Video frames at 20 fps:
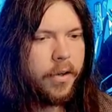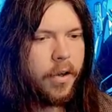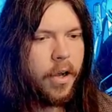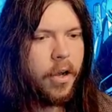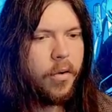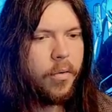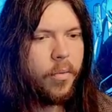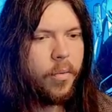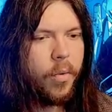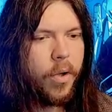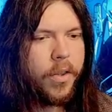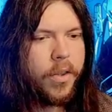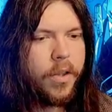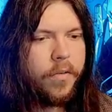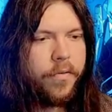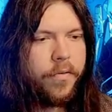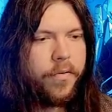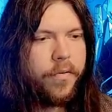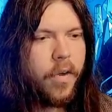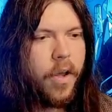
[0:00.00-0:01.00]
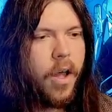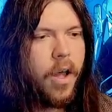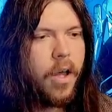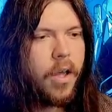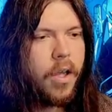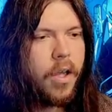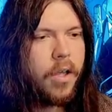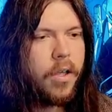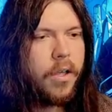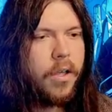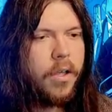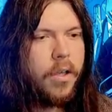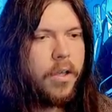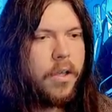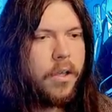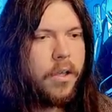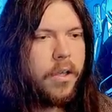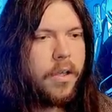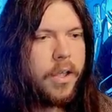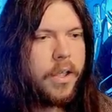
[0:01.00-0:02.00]
Oh, what the fuck?
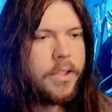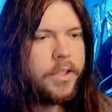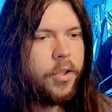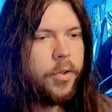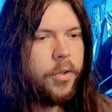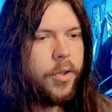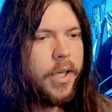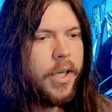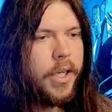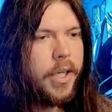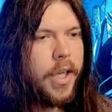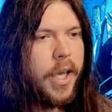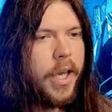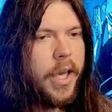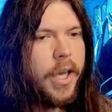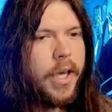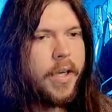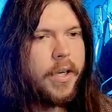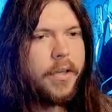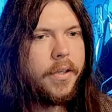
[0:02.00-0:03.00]
It's doing it again.